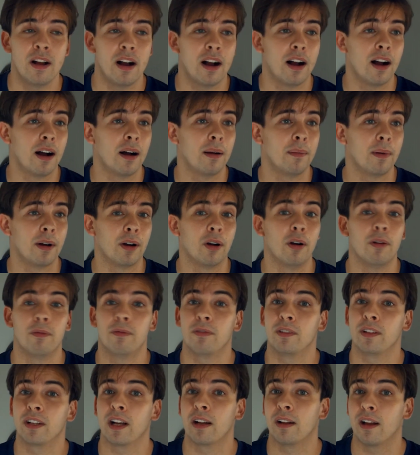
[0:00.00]

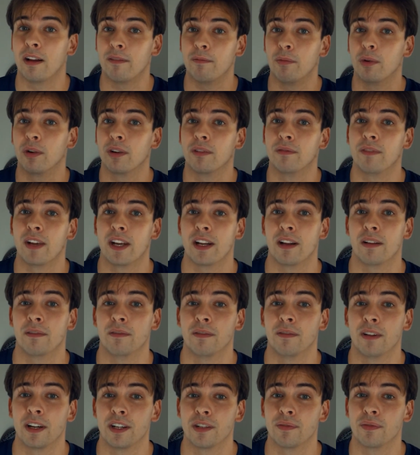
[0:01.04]
Hopefully, I'll have more
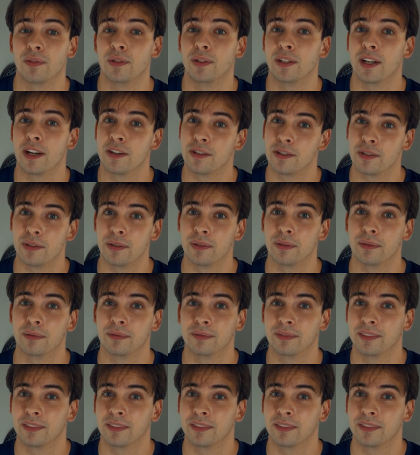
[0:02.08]
advice for you guys soon.